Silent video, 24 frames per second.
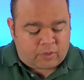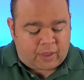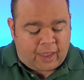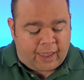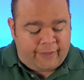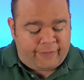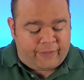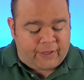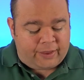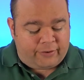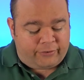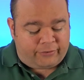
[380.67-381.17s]

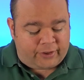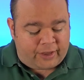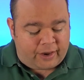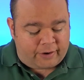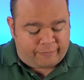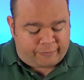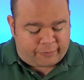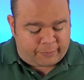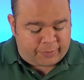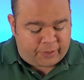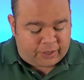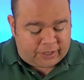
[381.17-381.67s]
And they
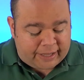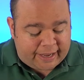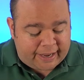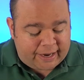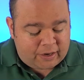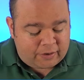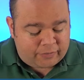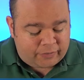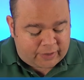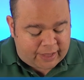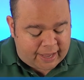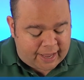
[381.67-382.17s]
said, "From the
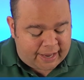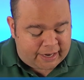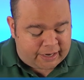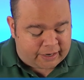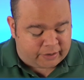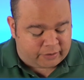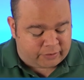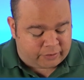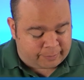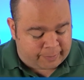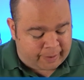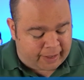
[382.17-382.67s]
land of
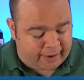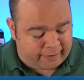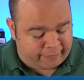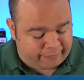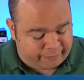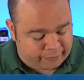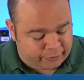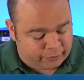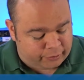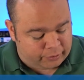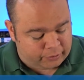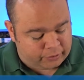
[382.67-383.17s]
Canaan to buy
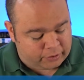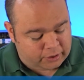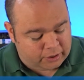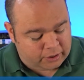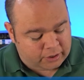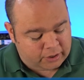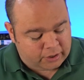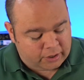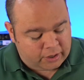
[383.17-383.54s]
food."